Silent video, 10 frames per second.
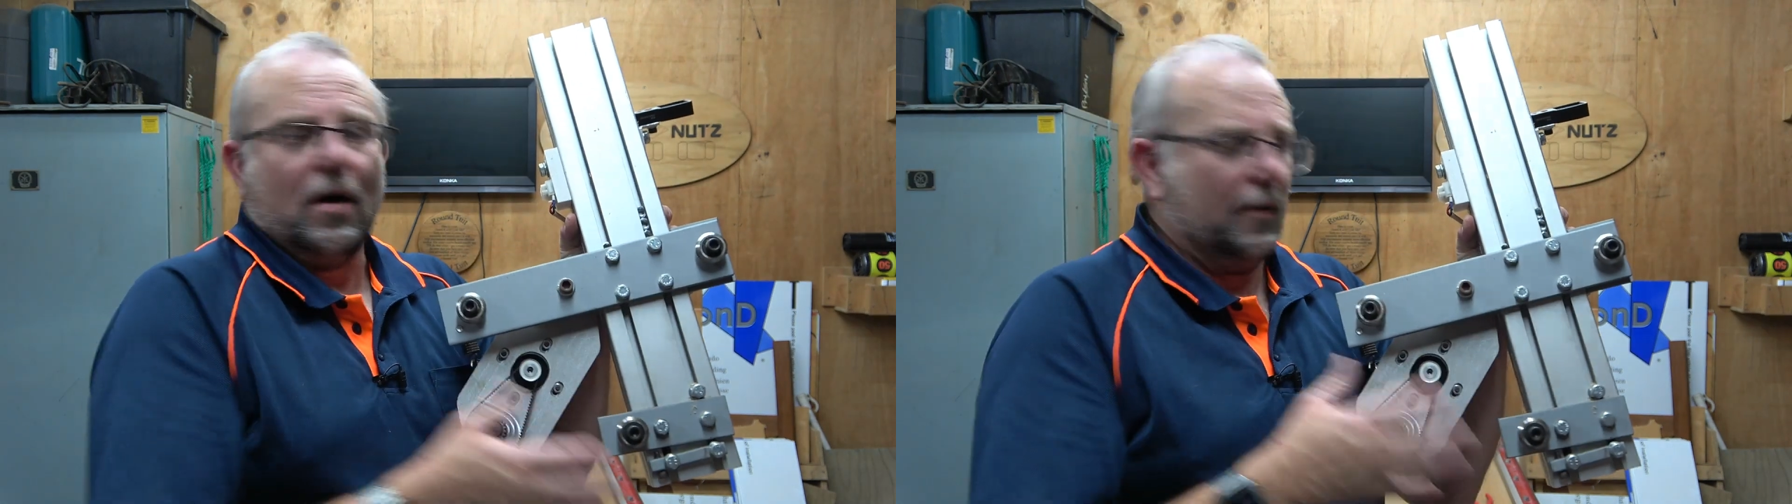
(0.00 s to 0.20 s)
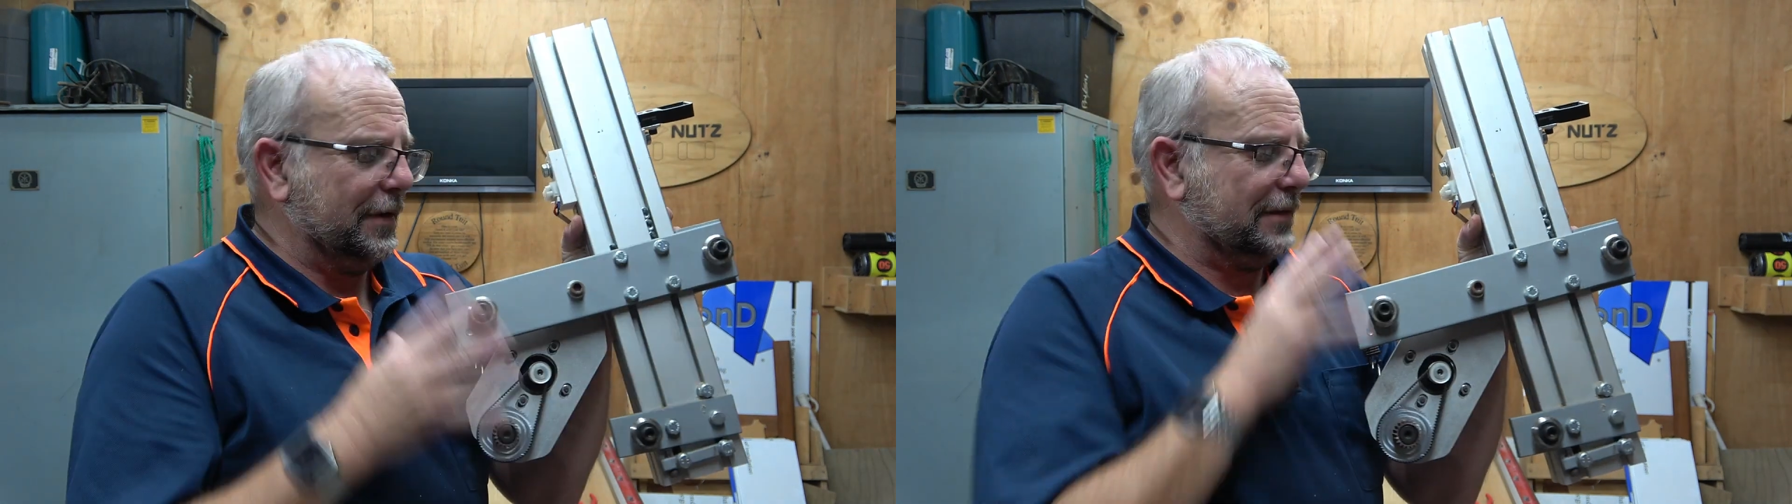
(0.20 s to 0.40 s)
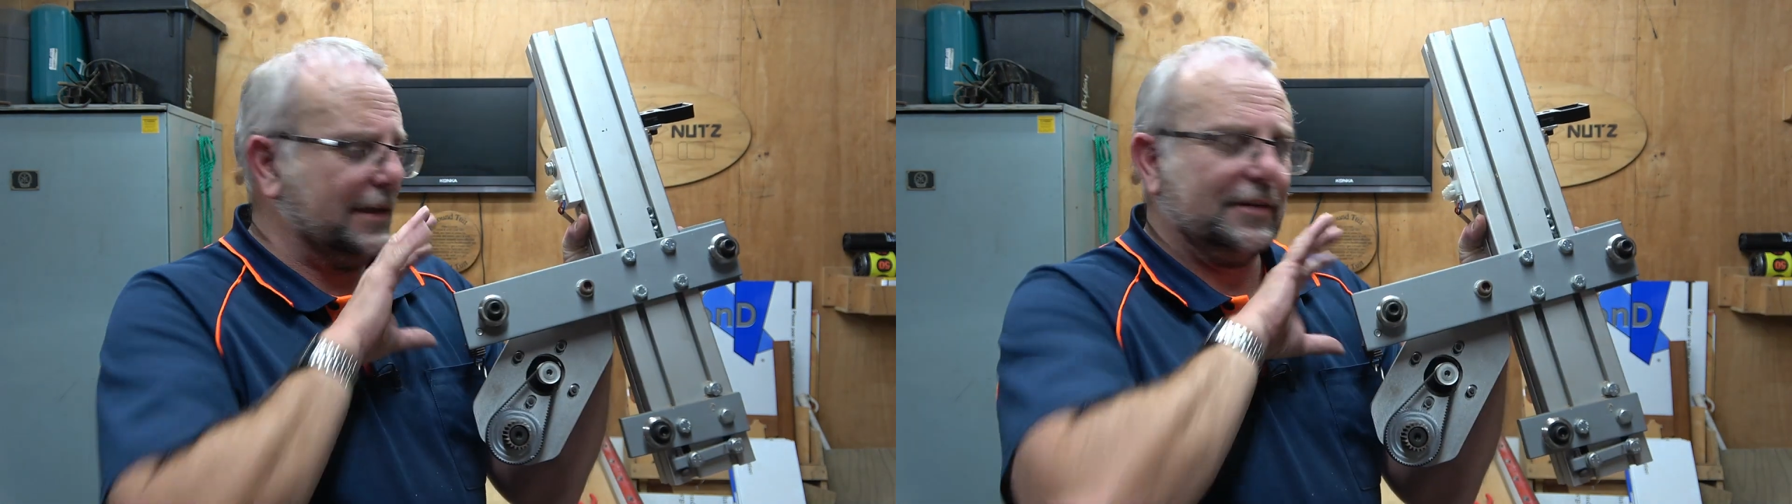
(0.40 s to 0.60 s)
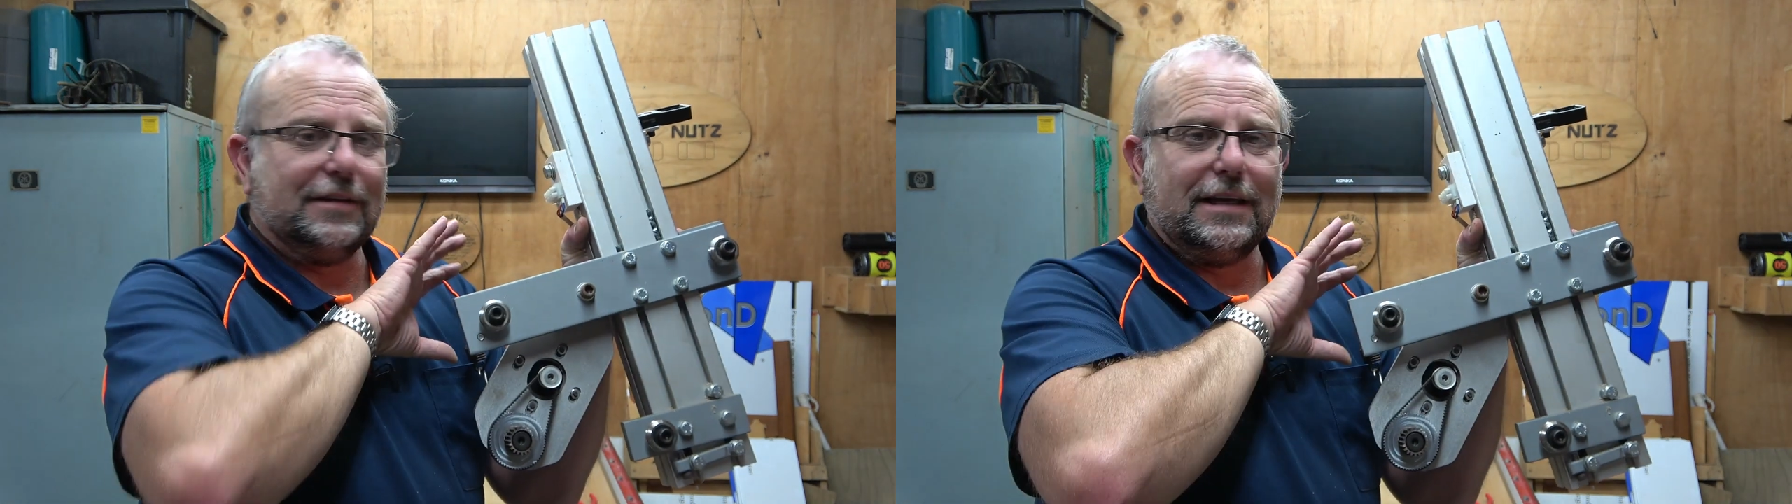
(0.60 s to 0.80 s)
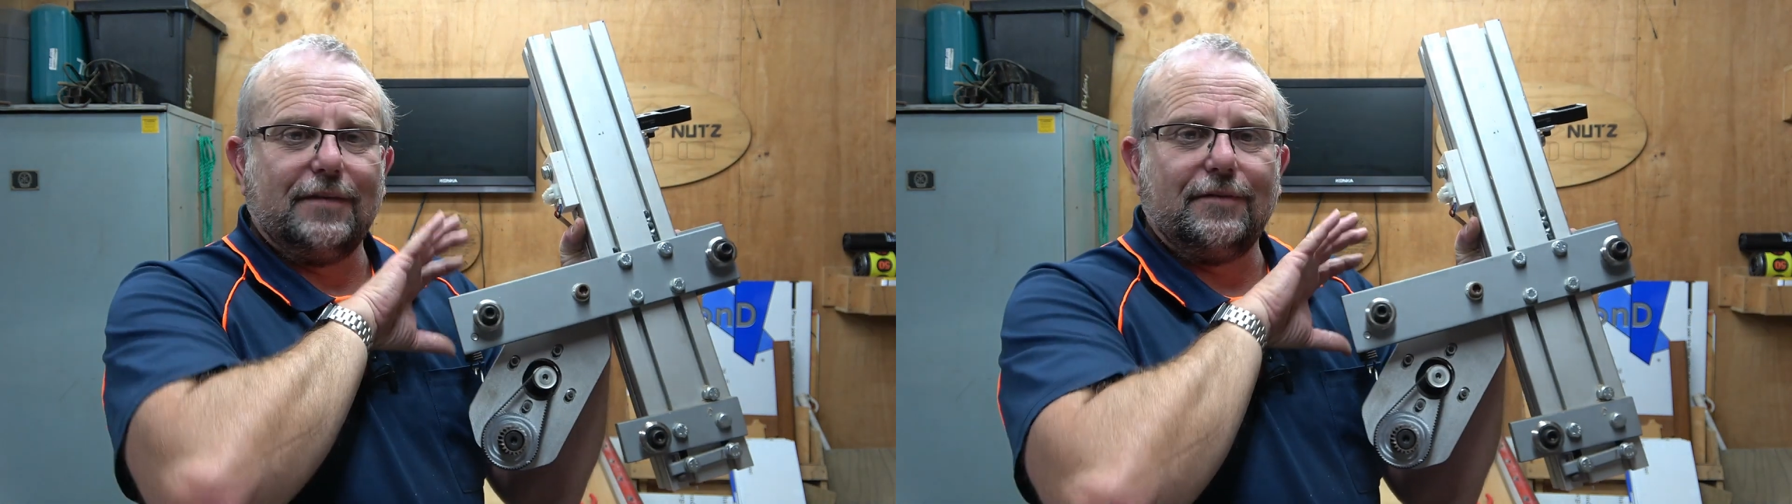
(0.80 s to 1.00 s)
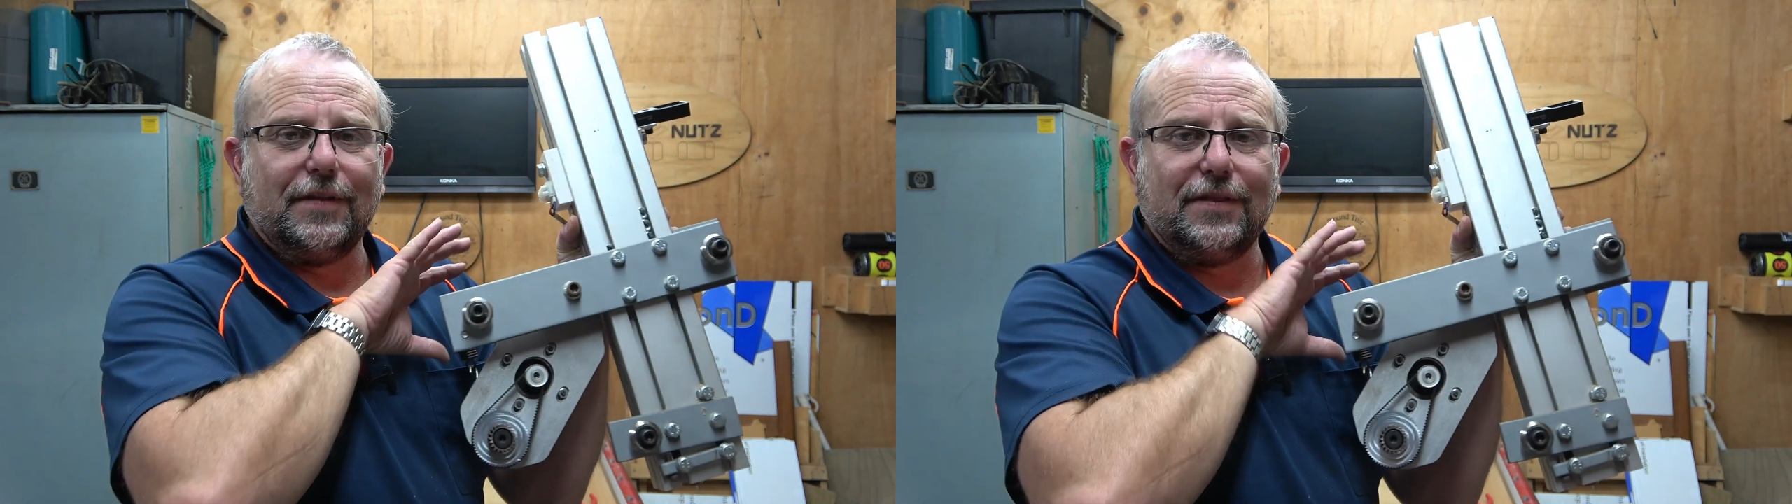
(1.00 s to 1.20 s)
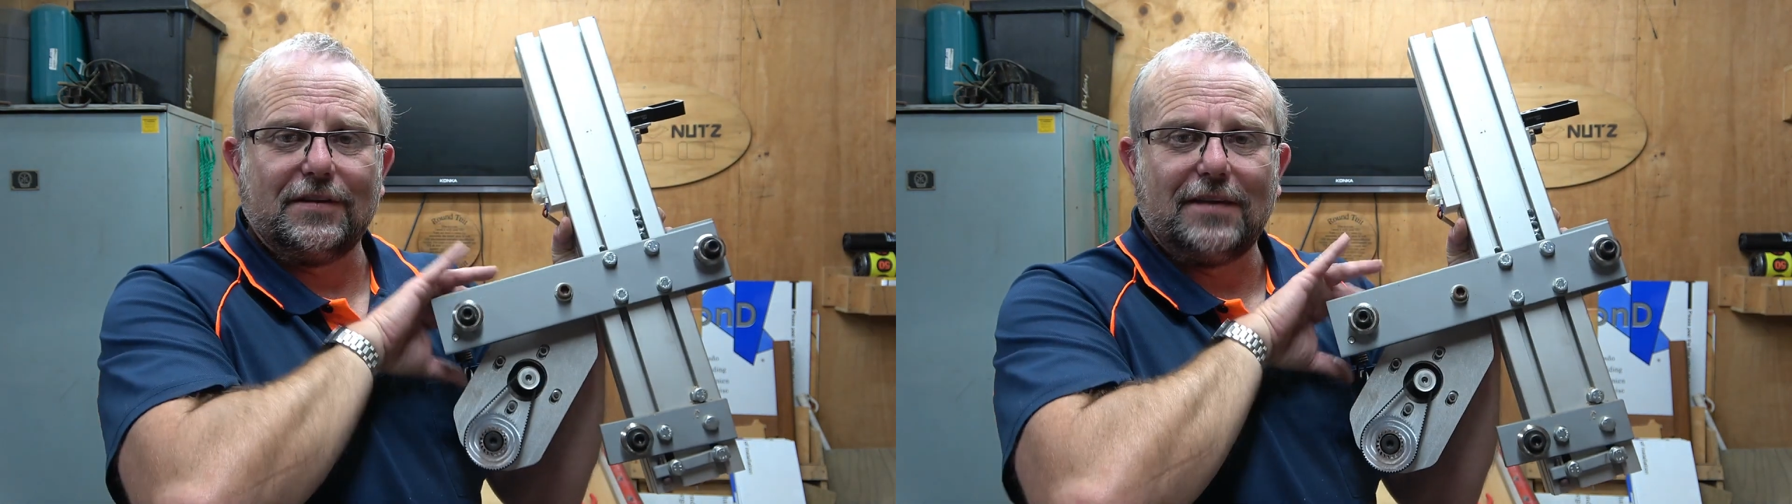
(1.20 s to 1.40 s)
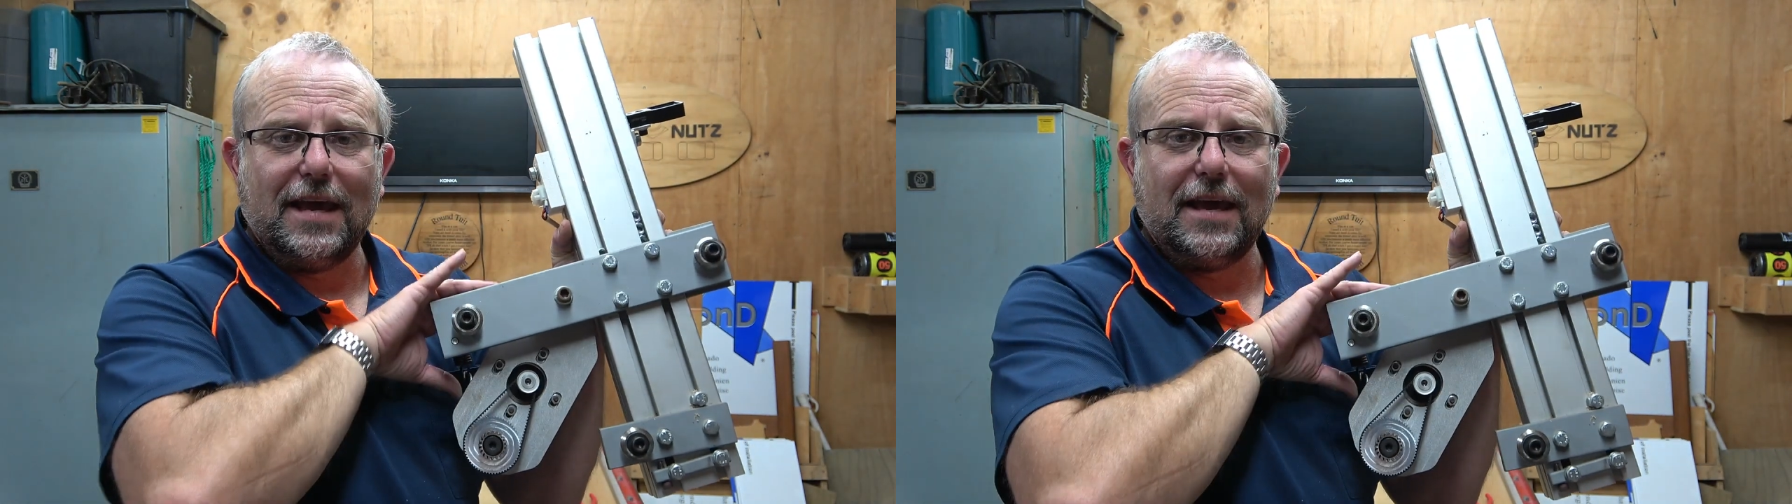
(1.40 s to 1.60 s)
Obviously it's needed for
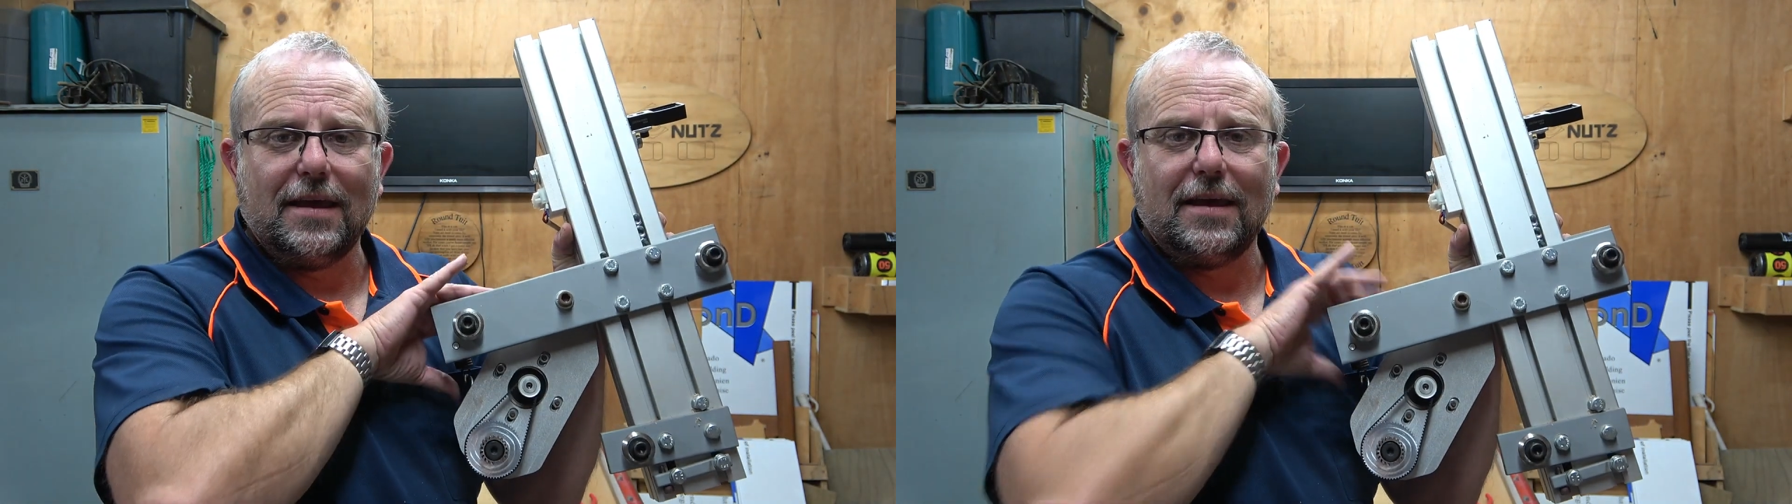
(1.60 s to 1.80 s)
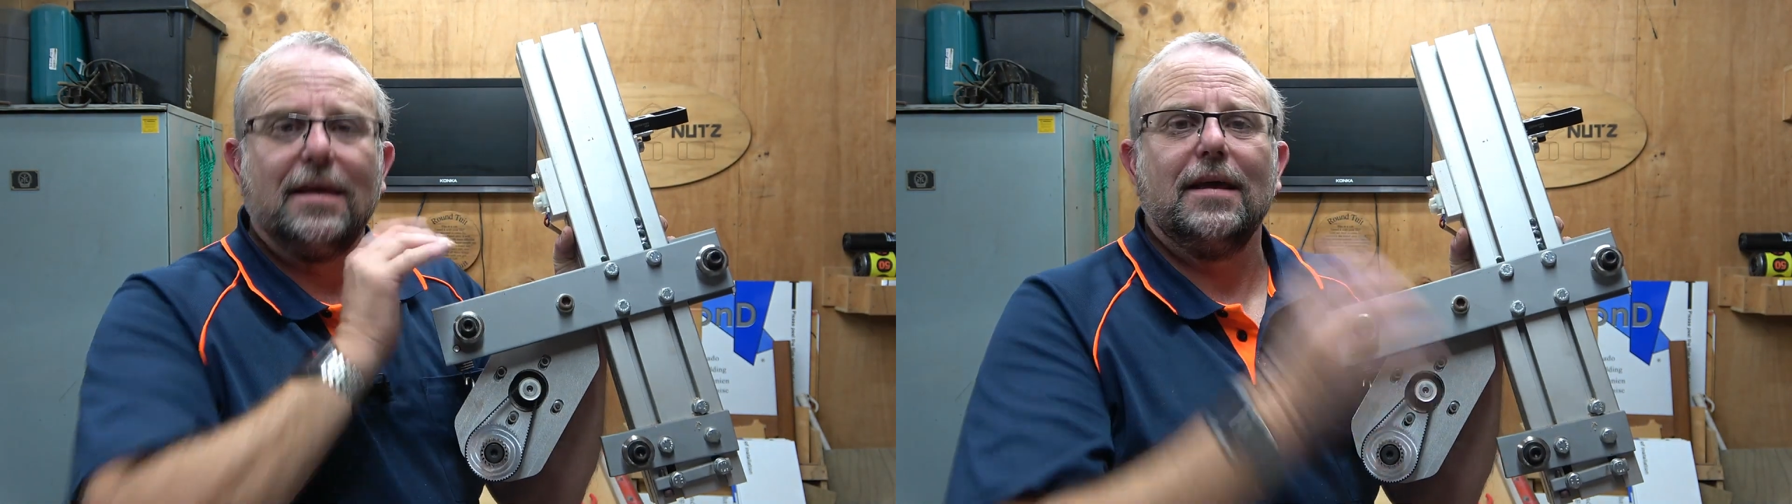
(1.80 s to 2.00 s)
this here,